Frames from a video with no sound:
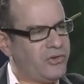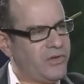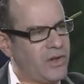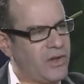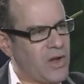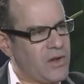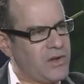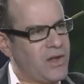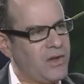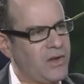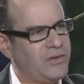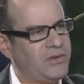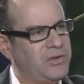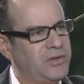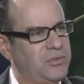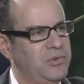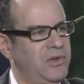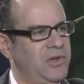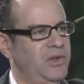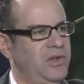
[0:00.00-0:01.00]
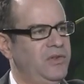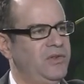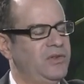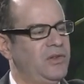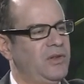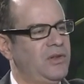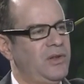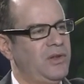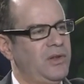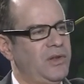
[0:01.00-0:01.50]
I guess some of these
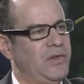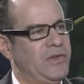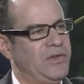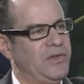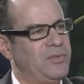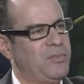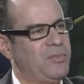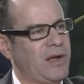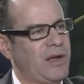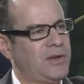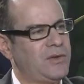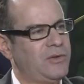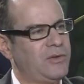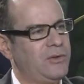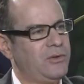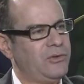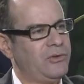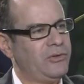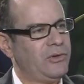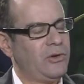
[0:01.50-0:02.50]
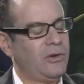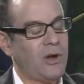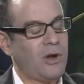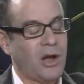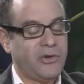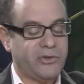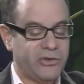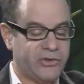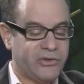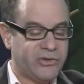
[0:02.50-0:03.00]
uh, inspectors, or
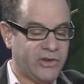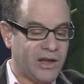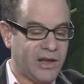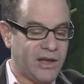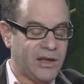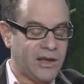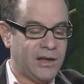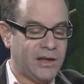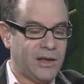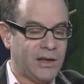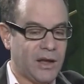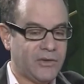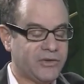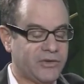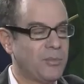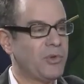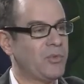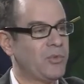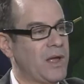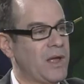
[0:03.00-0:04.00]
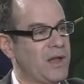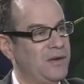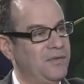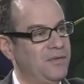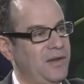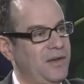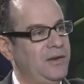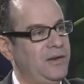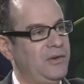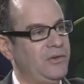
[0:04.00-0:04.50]
I should say, uh, some of the
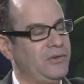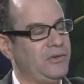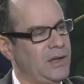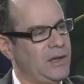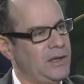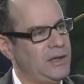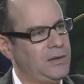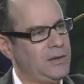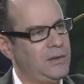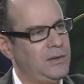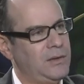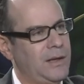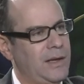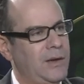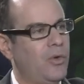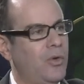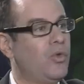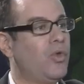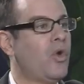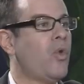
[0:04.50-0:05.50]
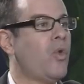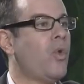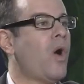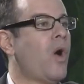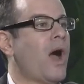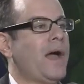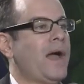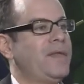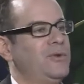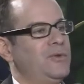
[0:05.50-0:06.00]
renovators, like they don't know
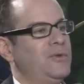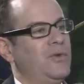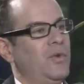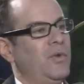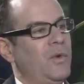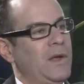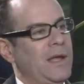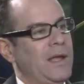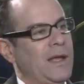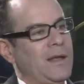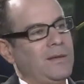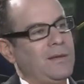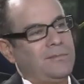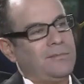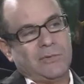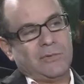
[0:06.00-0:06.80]
why they're doing it.